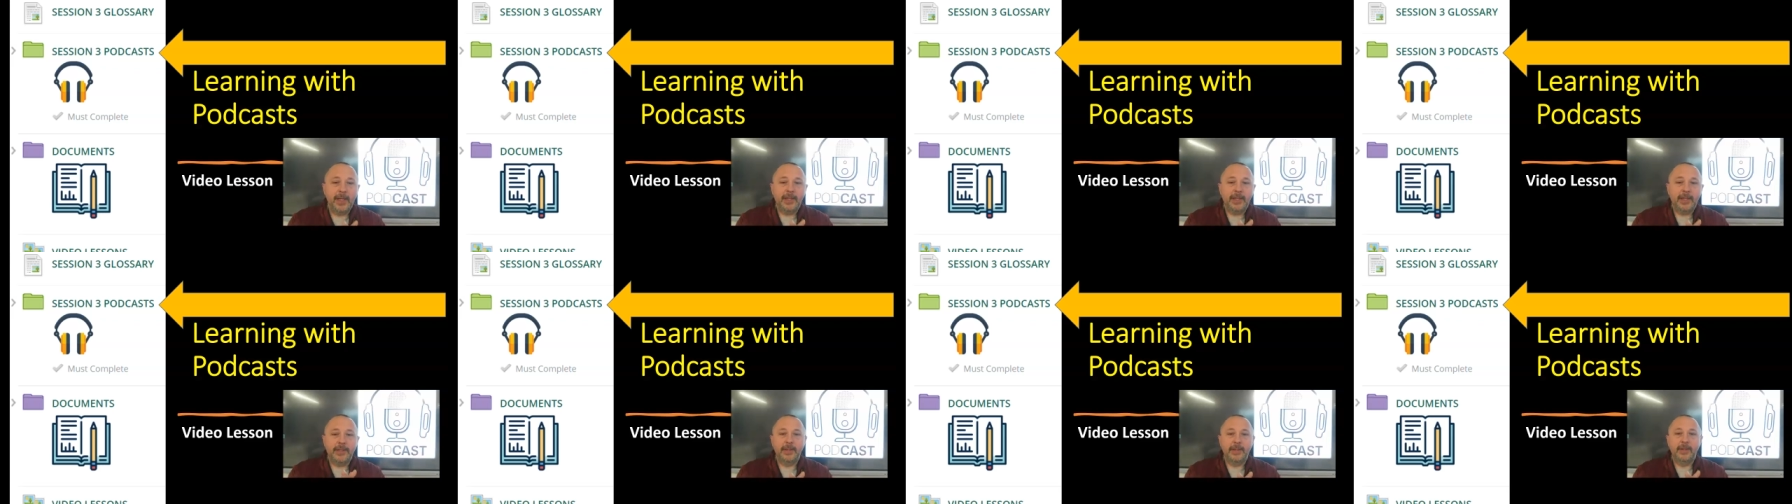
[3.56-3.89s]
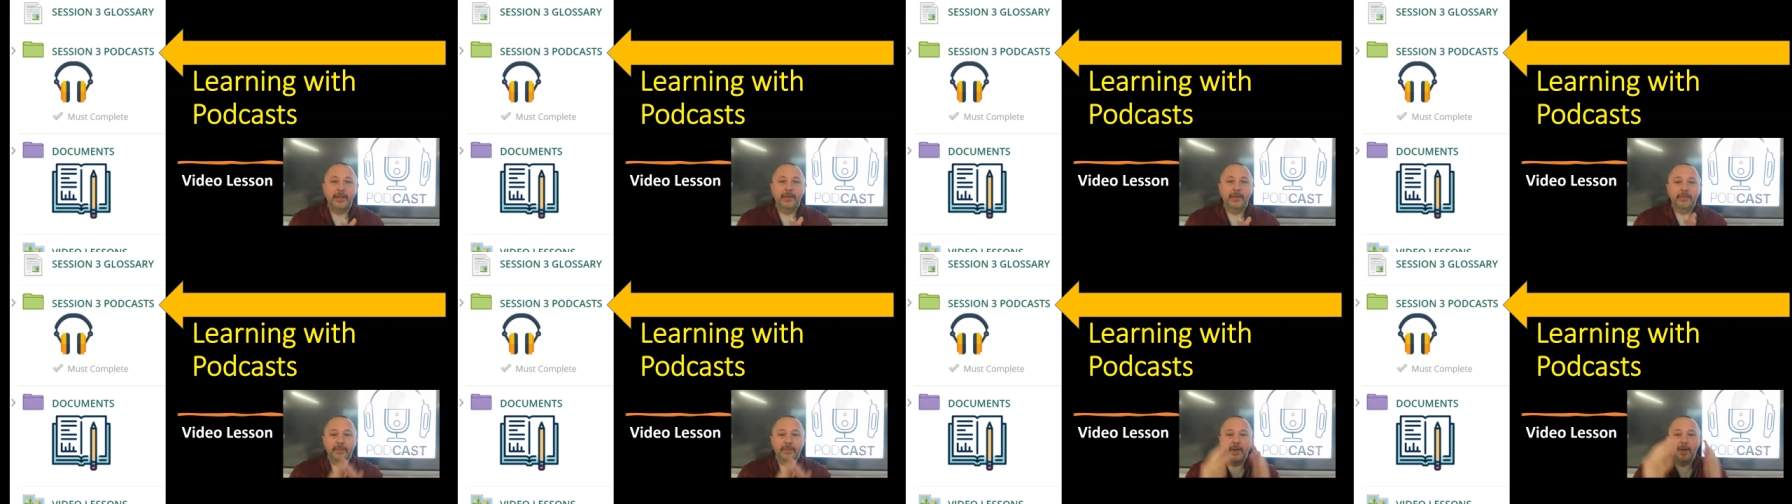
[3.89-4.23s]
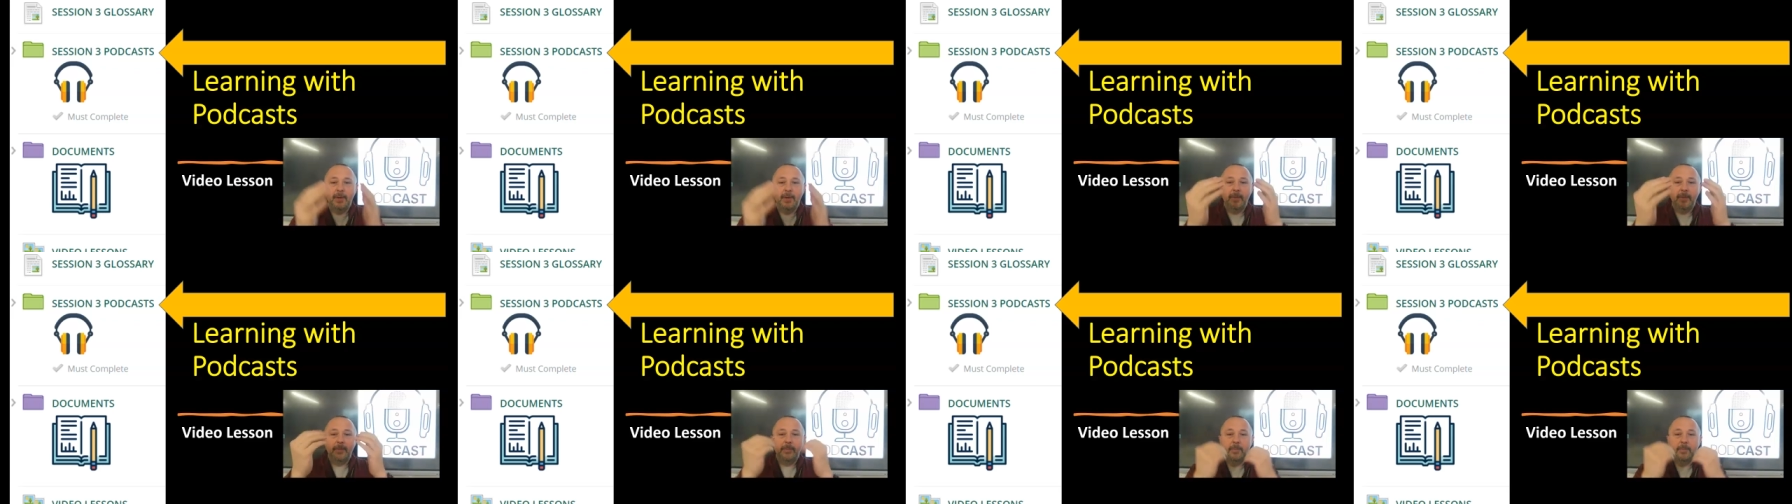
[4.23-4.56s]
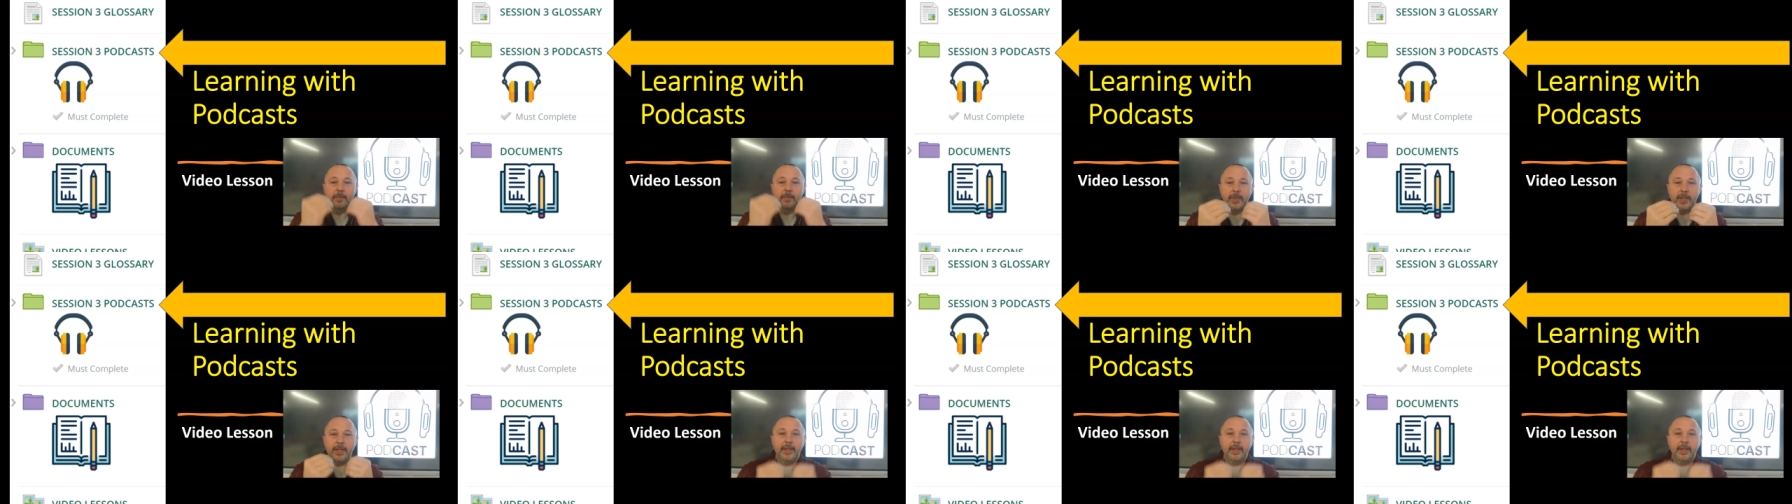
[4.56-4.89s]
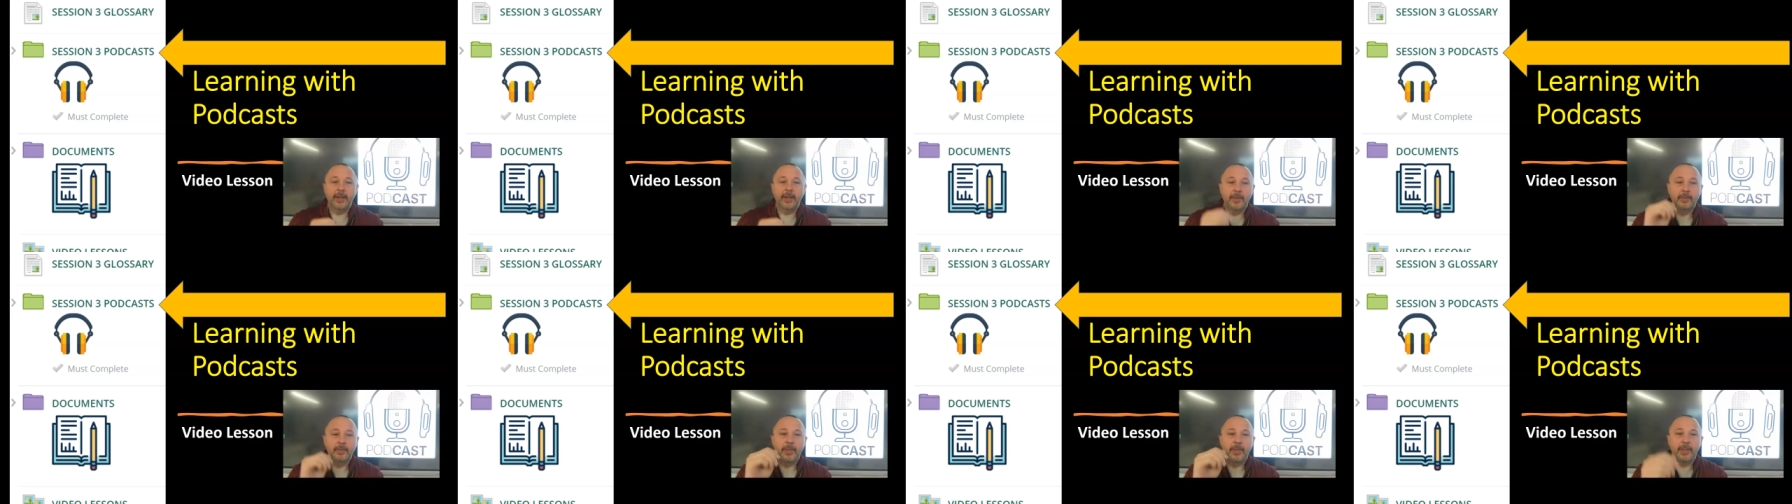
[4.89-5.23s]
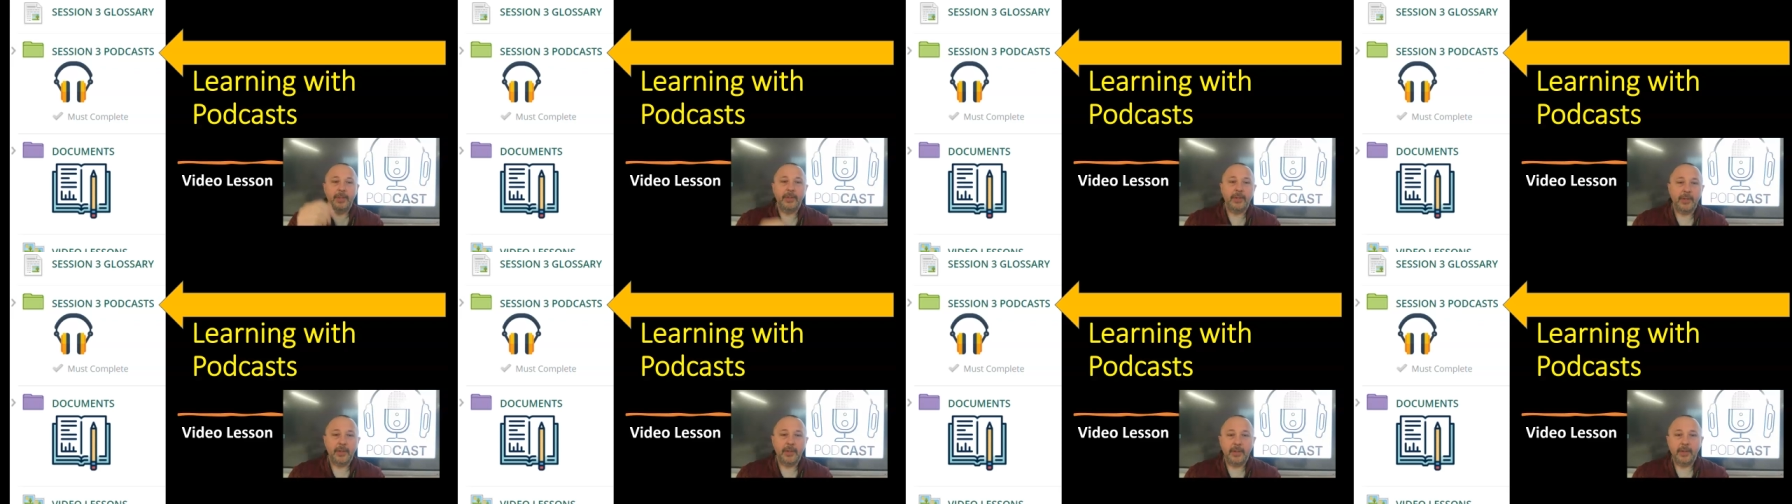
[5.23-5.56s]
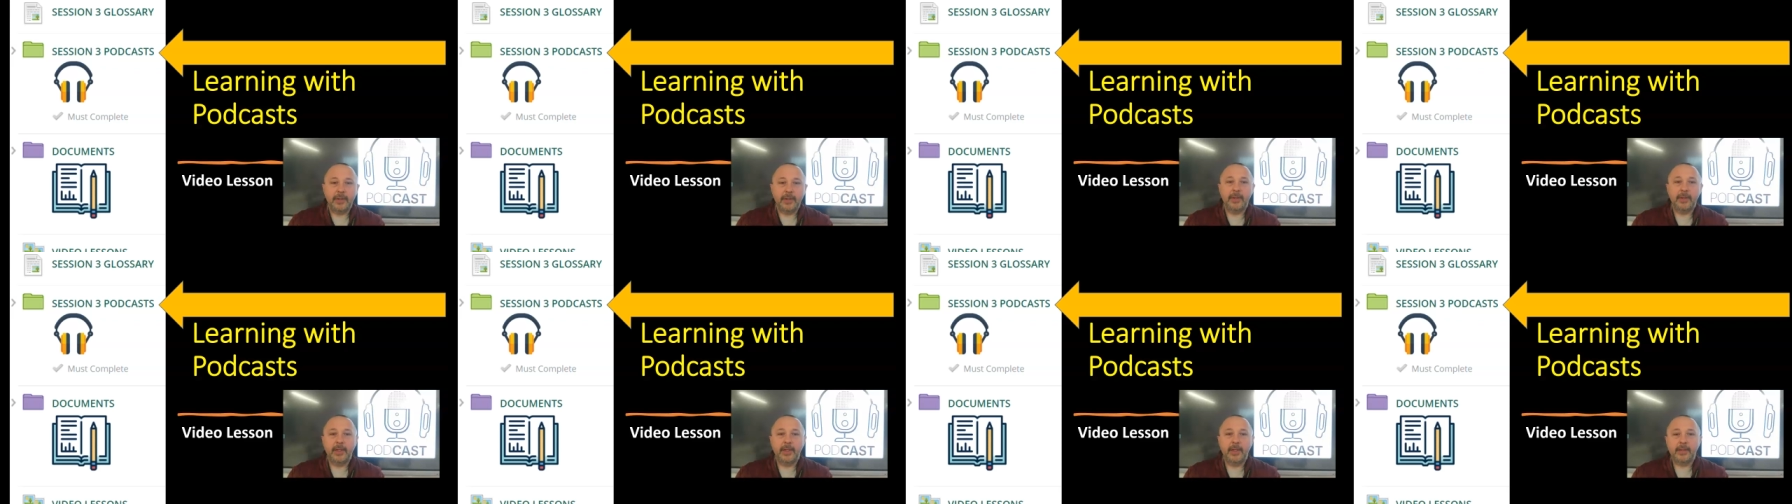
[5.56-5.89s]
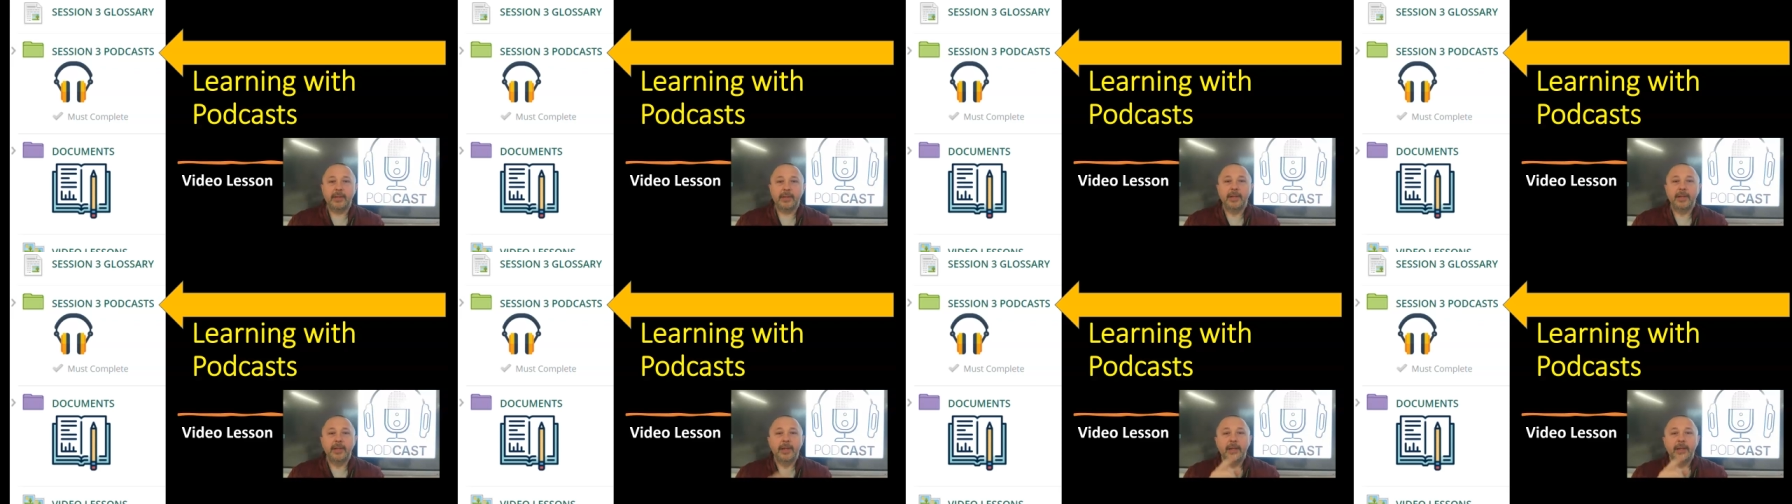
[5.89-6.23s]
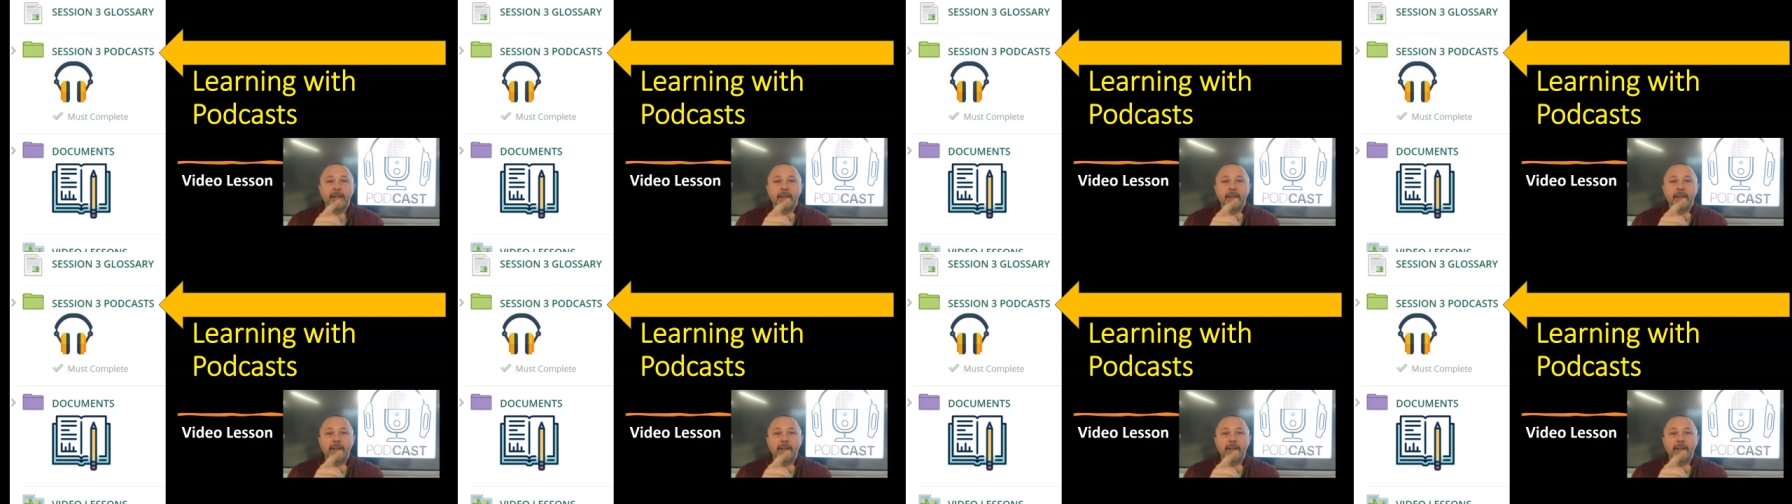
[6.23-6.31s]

lesson from me, Mr. Ewings.